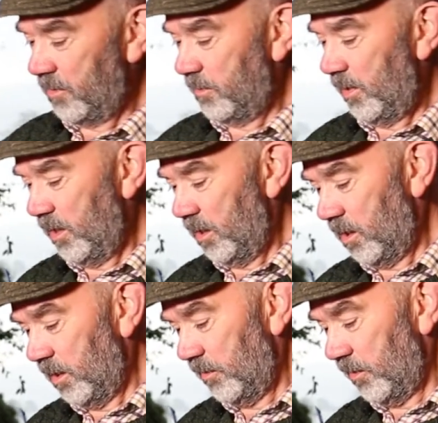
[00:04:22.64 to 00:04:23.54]
them, smelly
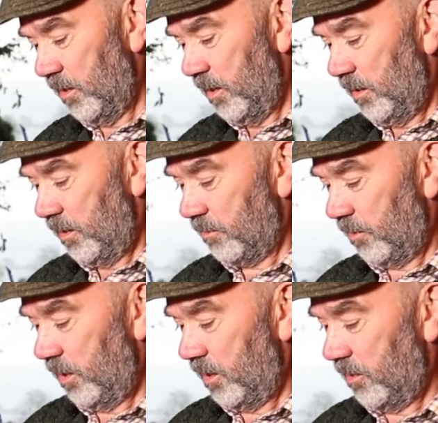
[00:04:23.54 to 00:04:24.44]
oils.
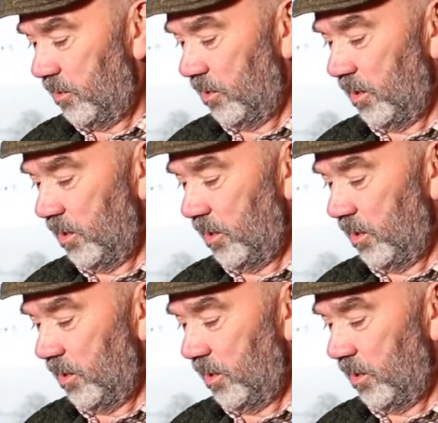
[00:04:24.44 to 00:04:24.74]
This one here is